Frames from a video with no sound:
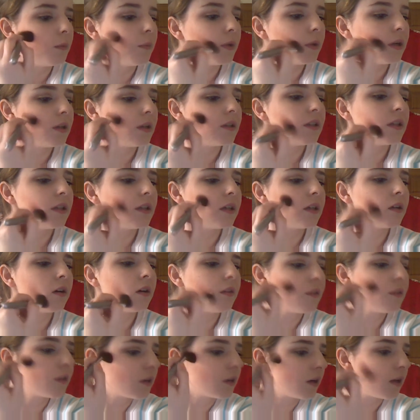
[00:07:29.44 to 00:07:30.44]
But it
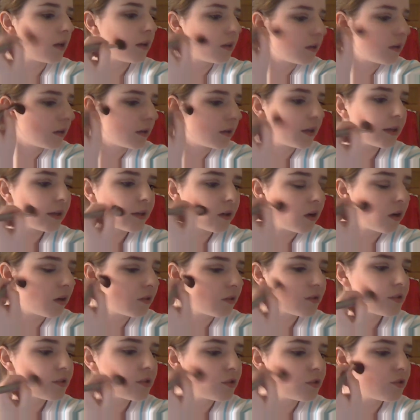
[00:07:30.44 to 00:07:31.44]
got the colour, it
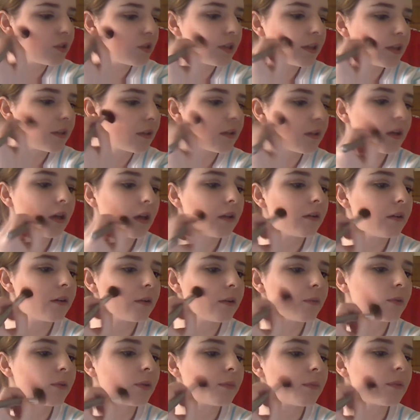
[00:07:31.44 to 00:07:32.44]
concentrated the colour
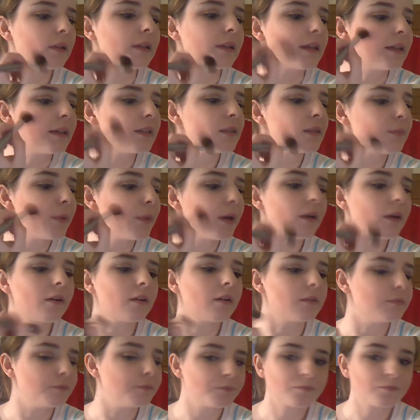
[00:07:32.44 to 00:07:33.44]
in one place
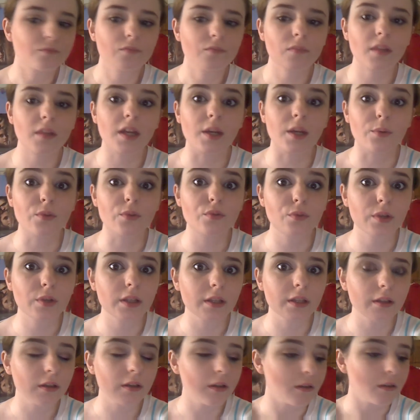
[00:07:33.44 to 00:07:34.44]
better, and it was
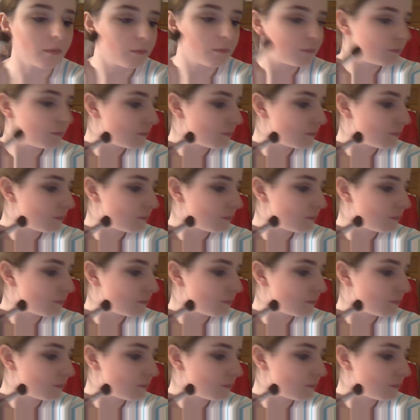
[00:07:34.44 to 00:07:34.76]
really good.